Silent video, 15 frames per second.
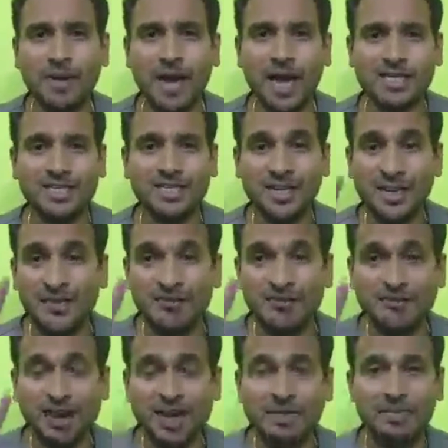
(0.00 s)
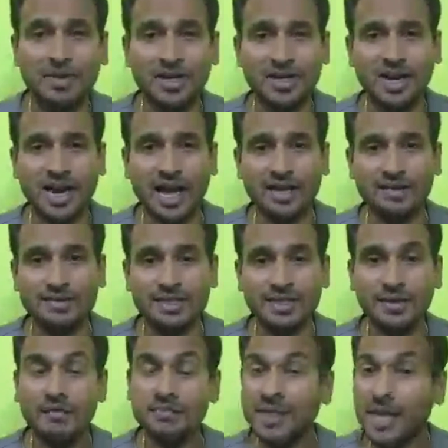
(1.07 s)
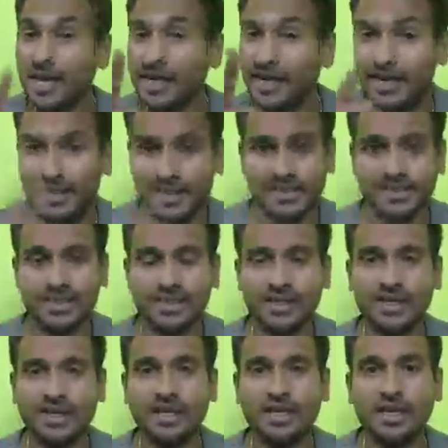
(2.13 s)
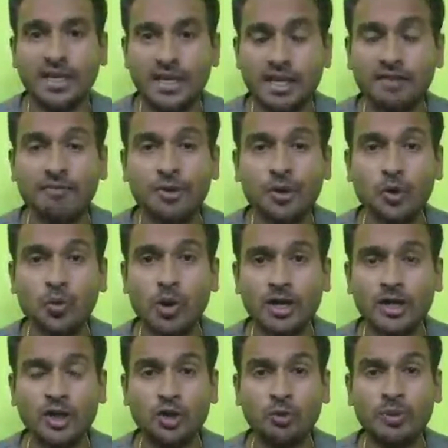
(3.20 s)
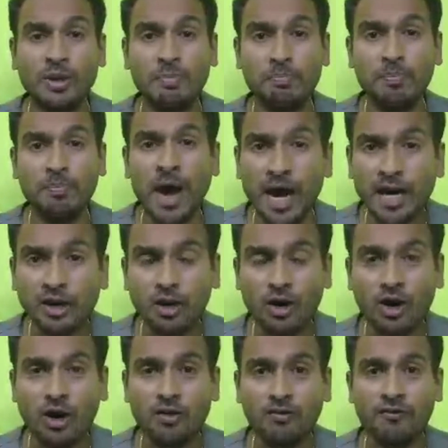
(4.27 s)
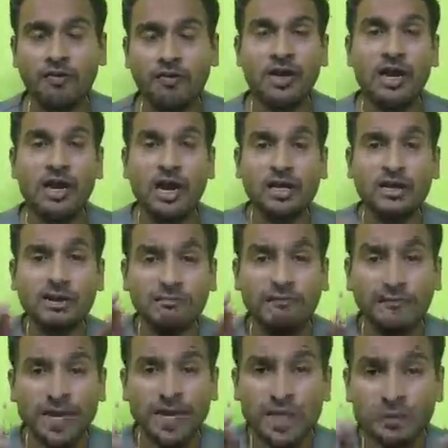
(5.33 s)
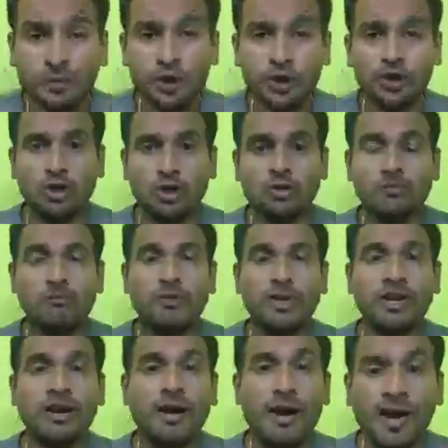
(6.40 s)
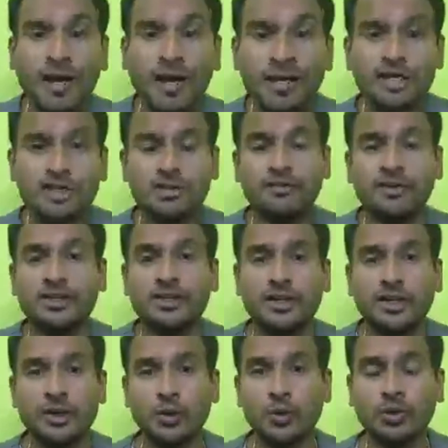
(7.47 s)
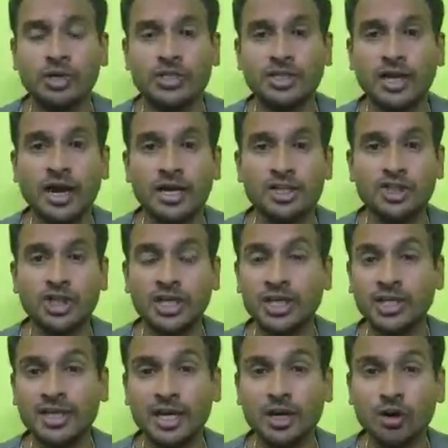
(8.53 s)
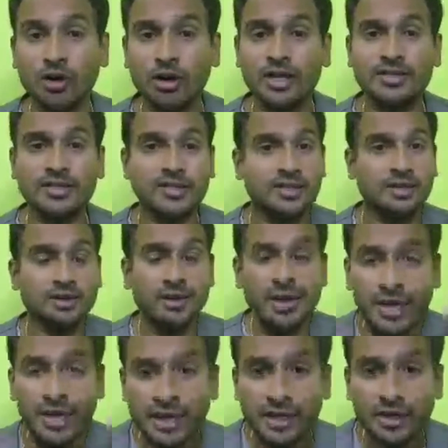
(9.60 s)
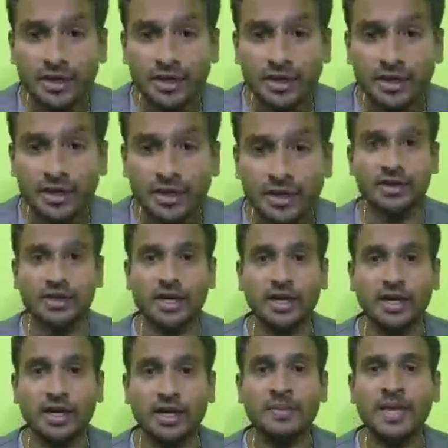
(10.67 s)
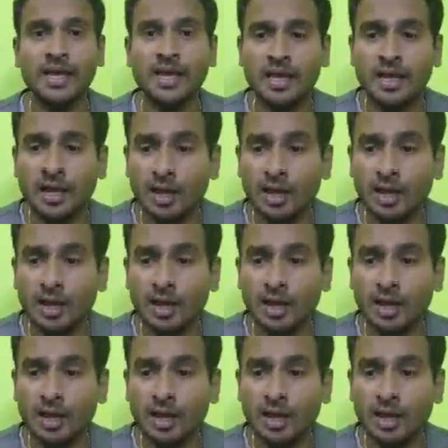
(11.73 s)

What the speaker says: I'm on a mission to impact 5 million lives. And yes, if you wanted to be a part of the Facebook group where hundreds of other recruiters are sharing their knowledges and learning all together,